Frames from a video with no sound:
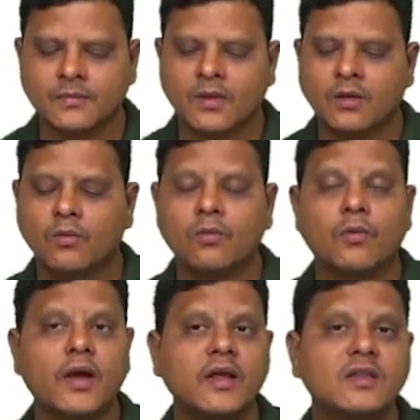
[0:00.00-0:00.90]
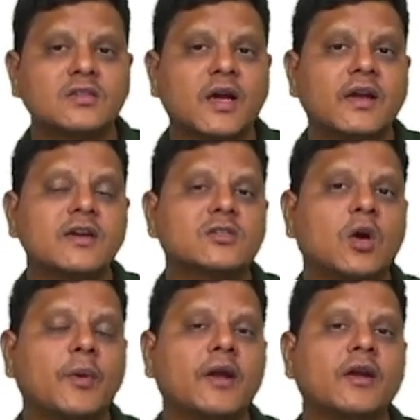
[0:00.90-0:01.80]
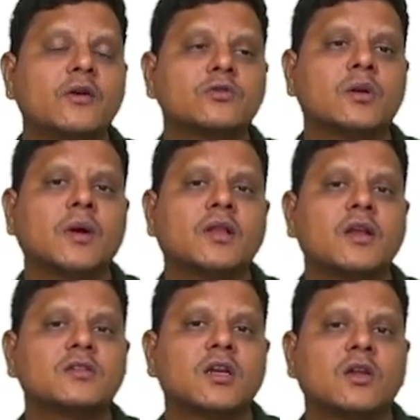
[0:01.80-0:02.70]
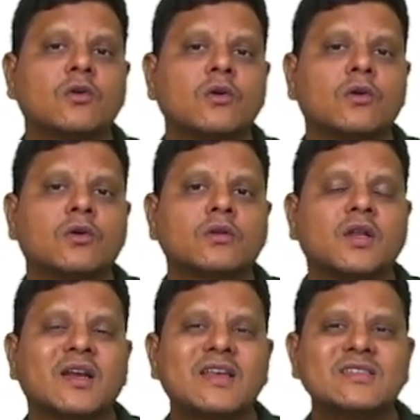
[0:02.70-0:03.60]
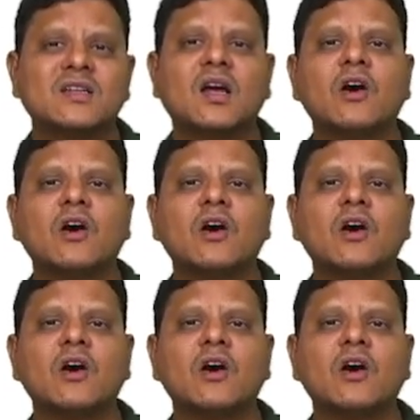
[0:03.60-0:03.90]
Why the standards have been introduced by the institute? The reason of